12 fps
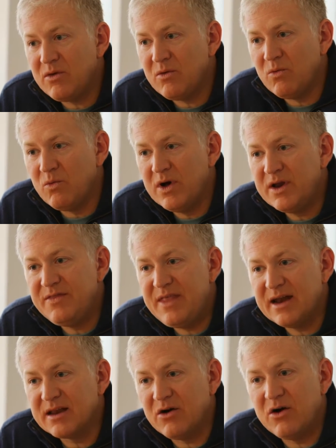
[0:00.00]
what did
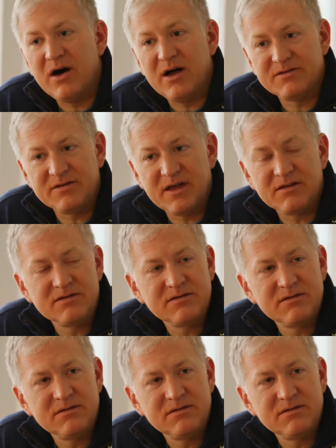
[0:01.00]
that cost us?